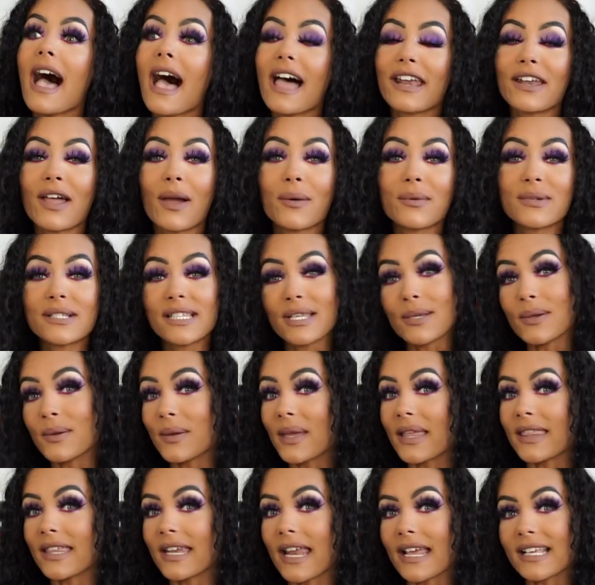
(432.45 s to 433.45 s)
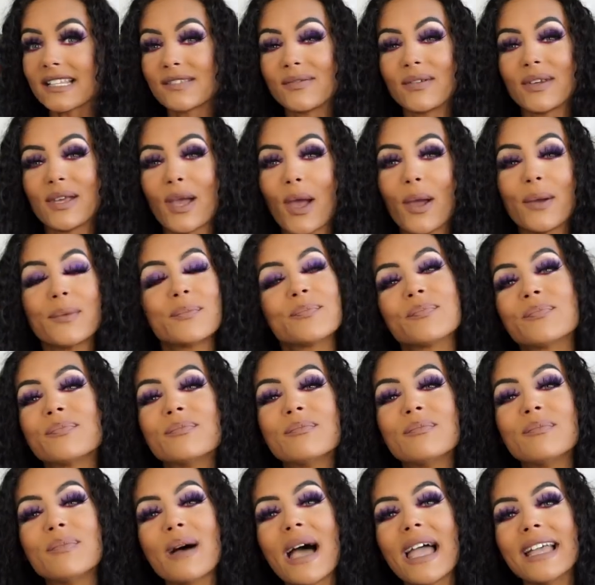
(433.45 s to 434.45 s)
And I will see you in the next video.
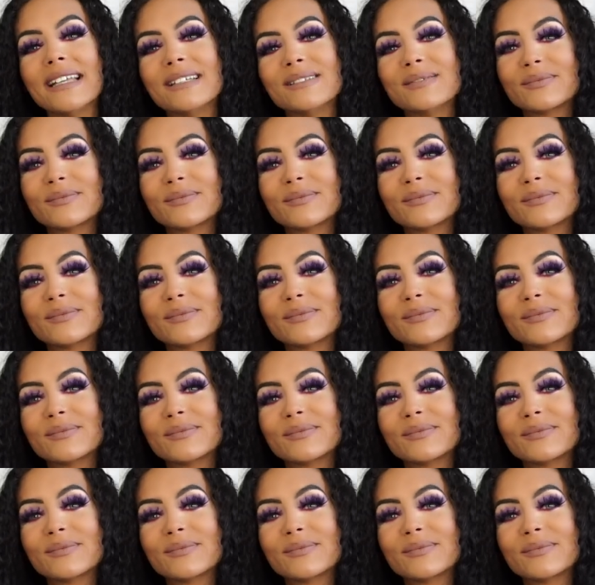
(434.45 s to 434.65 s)
Bye.